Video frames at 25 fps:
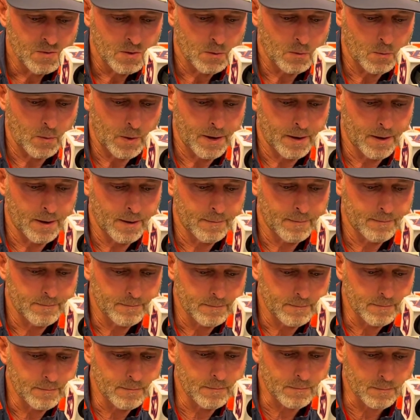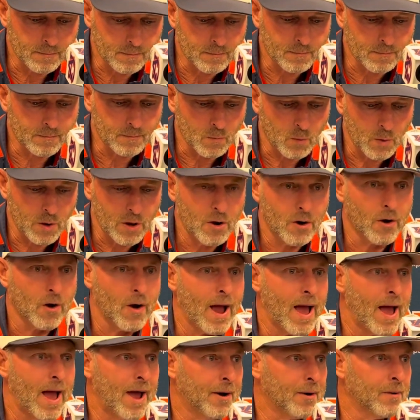we hung our
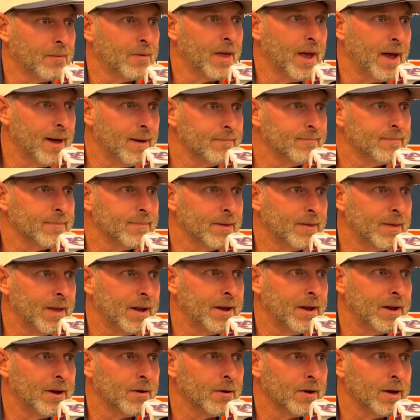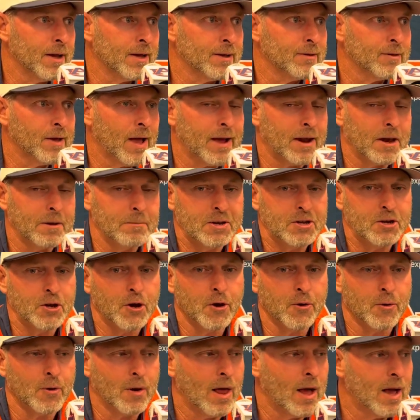hat on that, and that didn't exactly
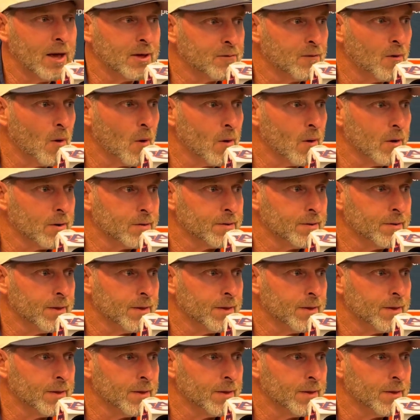materialize for us.